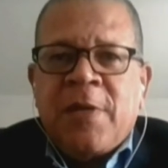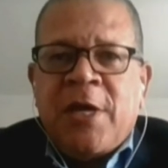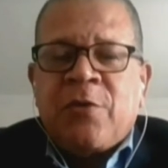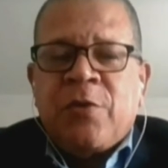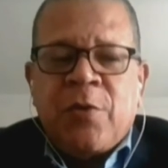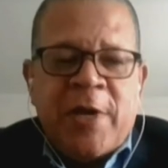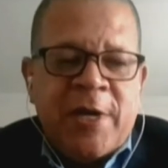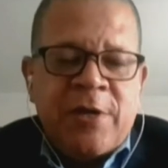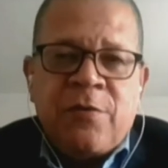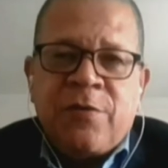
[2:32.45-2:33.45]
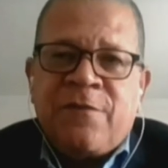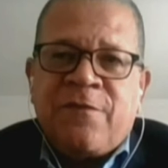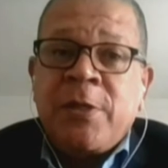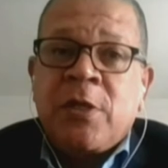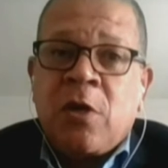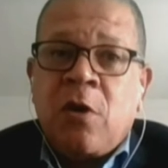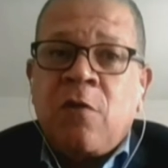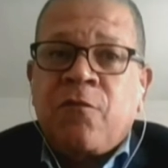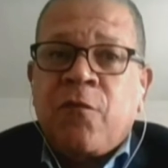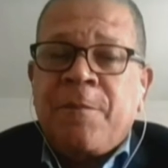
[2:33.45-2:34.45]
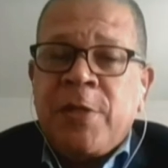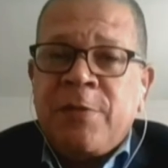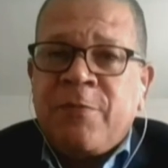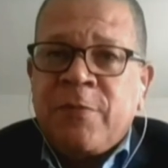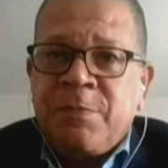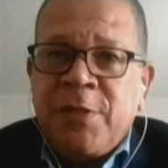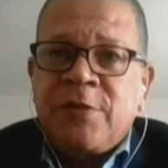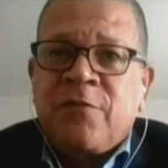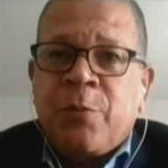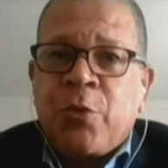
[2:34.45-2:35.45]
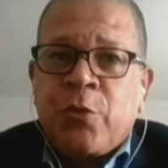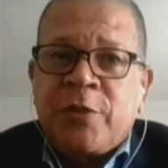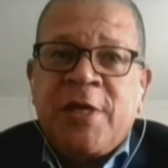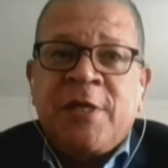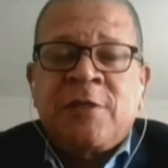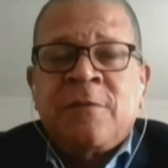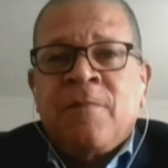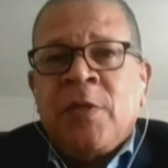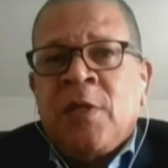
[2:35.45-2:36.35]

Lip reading: Akron, Ohio, the family called for peaceful protests.